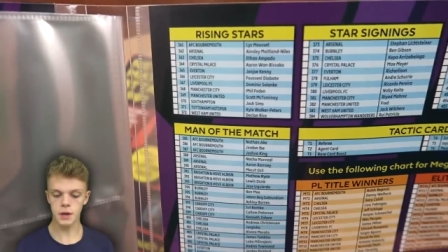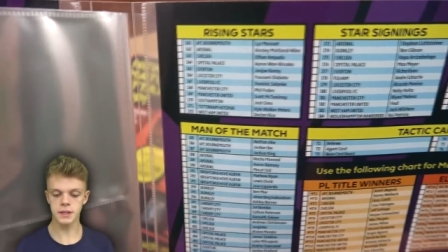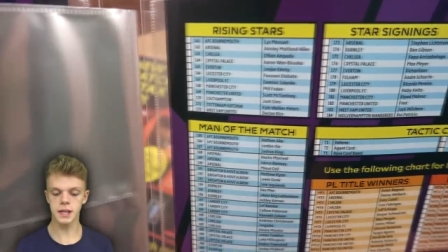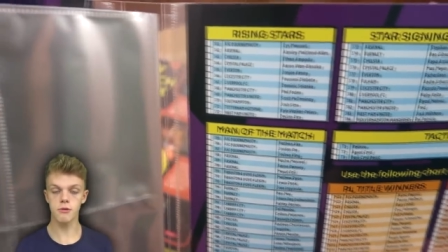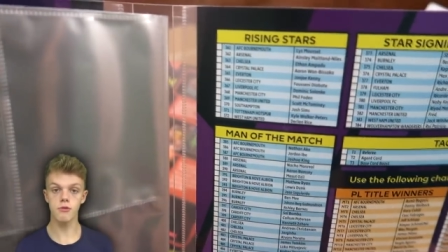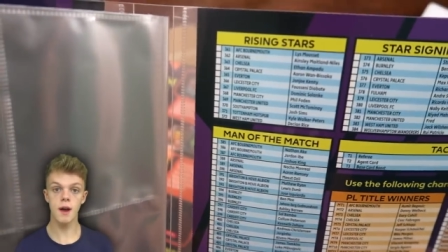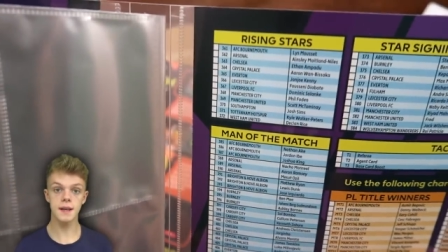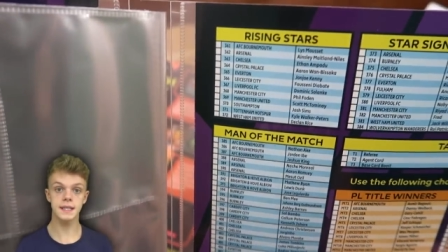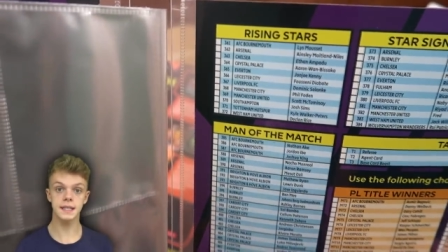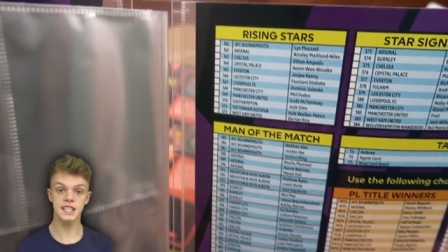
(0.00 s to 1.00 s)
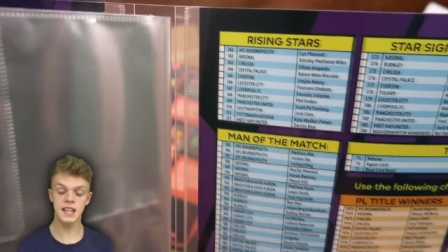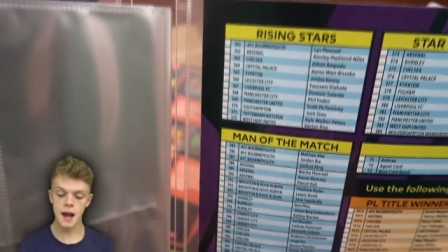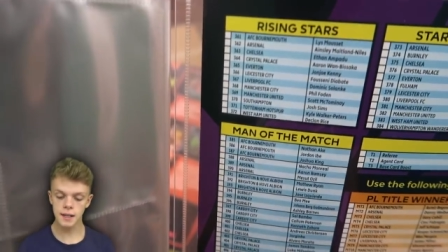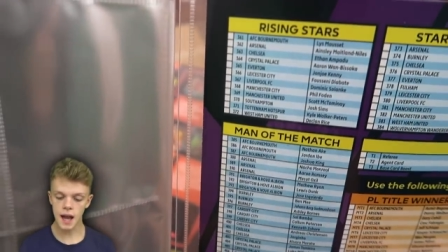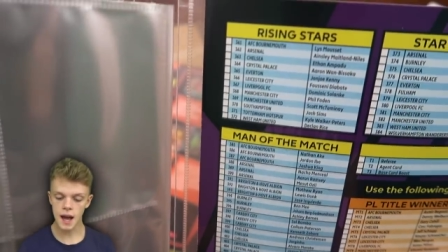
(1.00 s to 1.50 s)
got the Rising
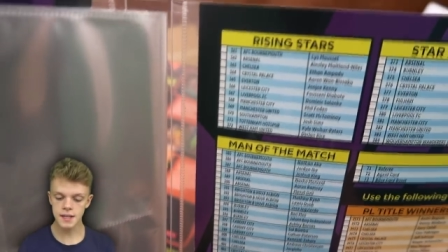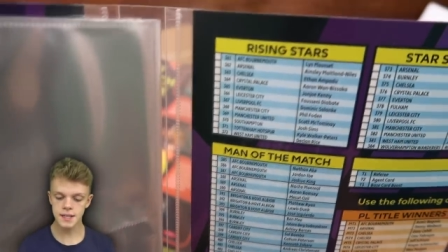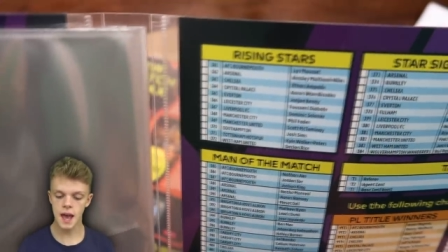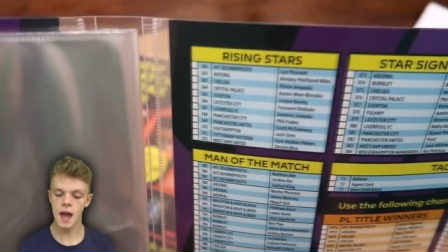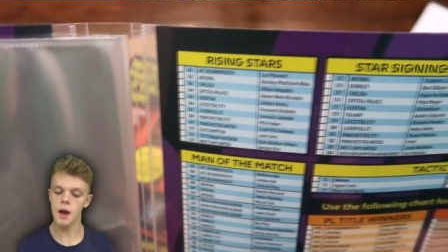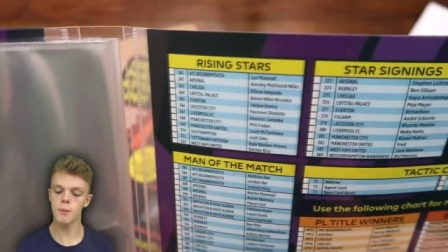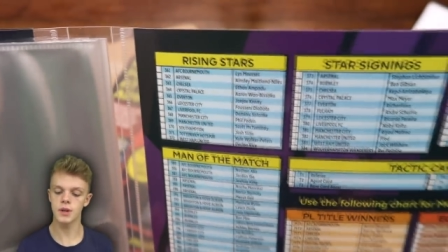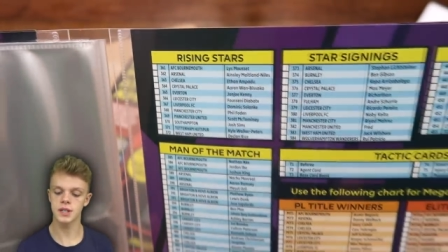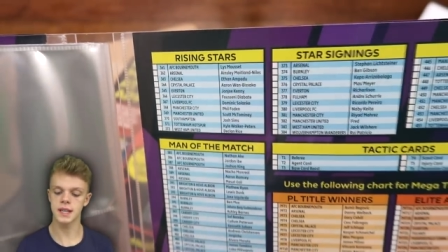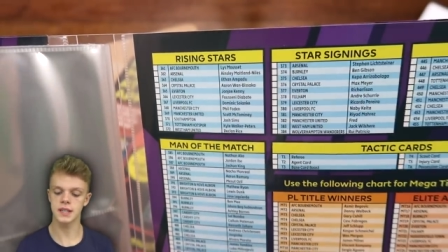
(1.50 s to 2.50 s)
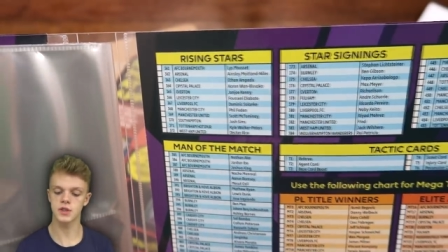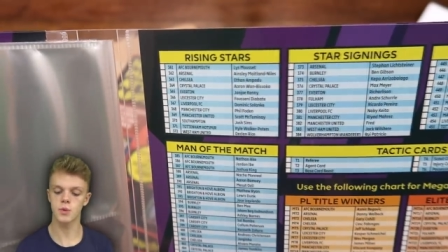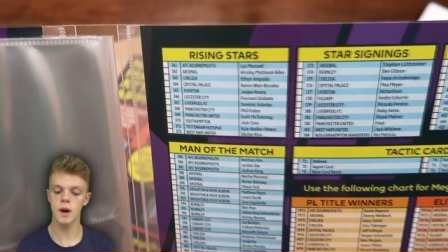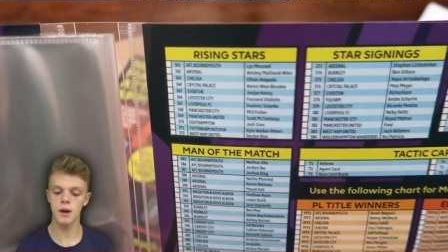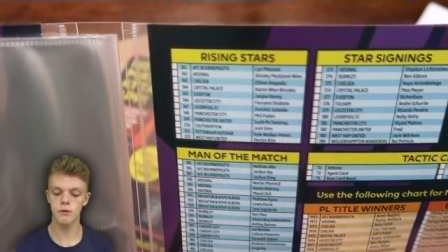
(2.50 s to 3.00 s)
Star cards, um, which there's
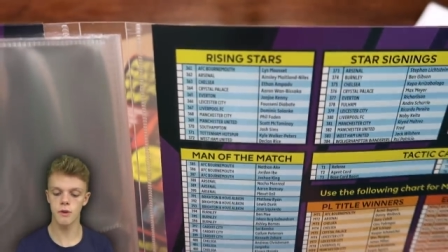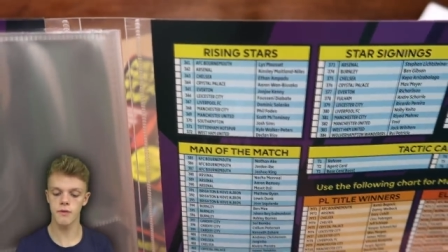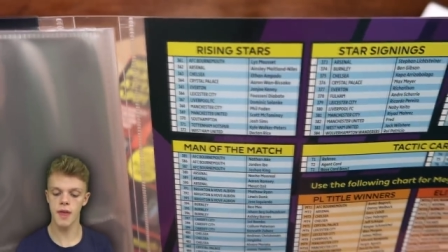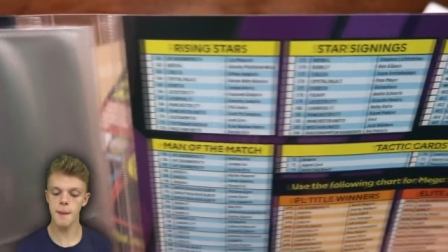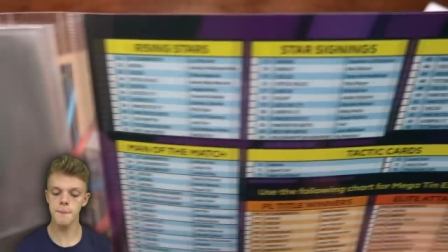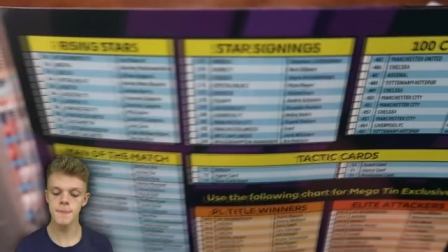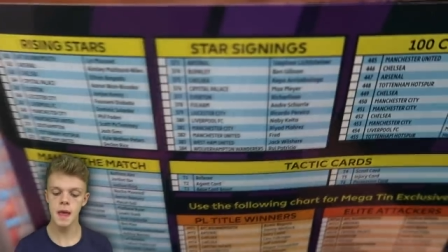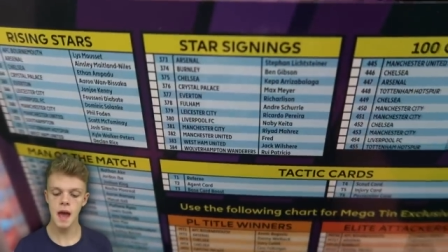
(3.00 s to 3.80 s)
12 of them.